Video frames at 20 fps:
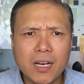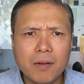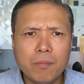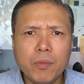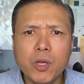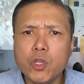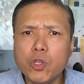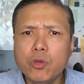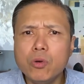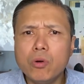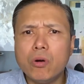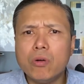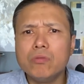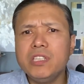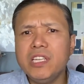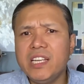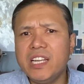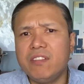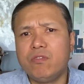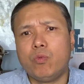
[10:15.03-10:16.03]
you
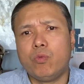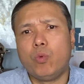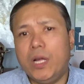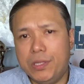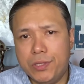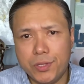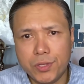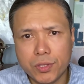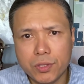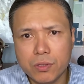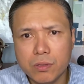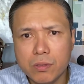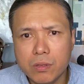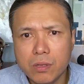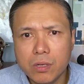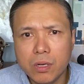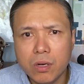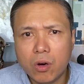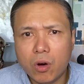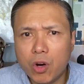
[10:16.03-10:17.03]
only live once,
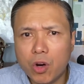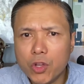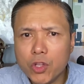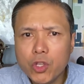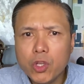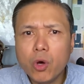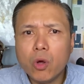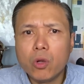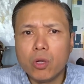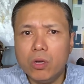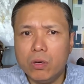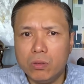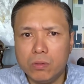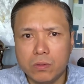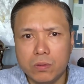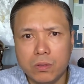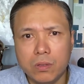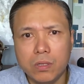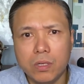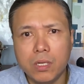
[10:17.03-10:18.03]
or YOLO.
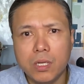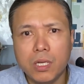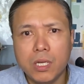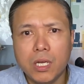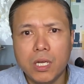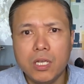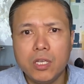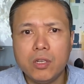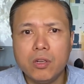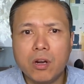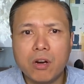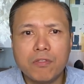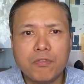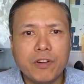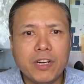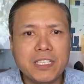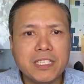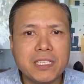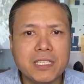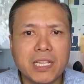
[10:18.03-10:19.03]
You know, or
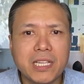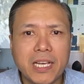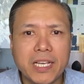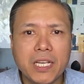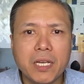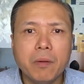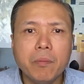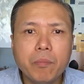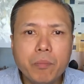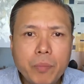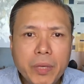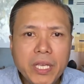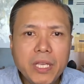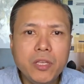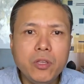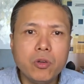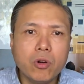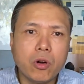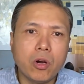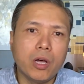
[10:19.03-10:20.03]
phrases like, be
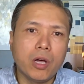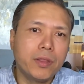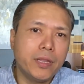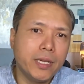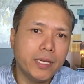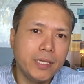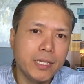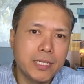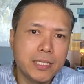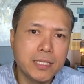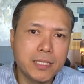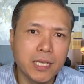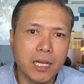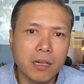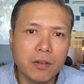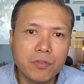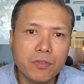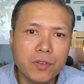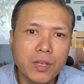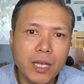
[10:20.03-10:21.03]
your authentic
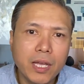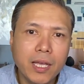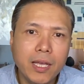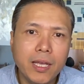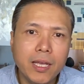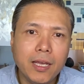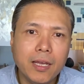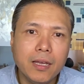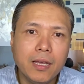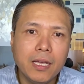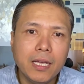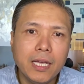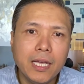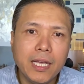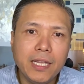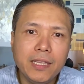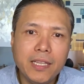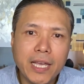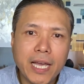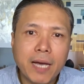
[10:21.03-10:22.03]
self
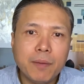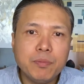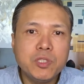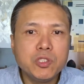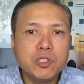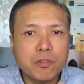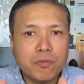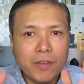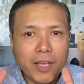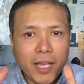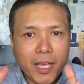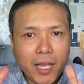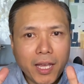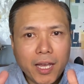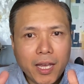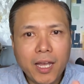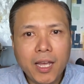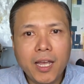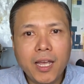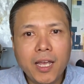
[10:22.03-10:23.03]
in the absence of
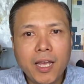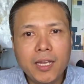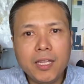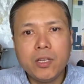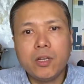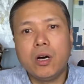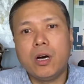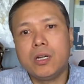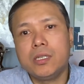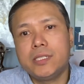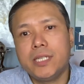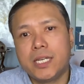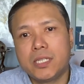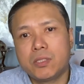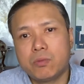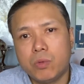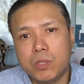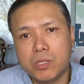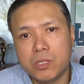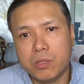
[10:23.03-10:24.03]
any
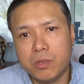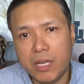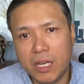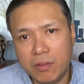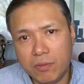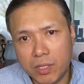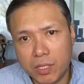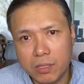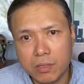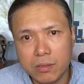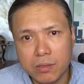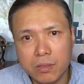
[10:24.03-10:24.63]
context whatsoever.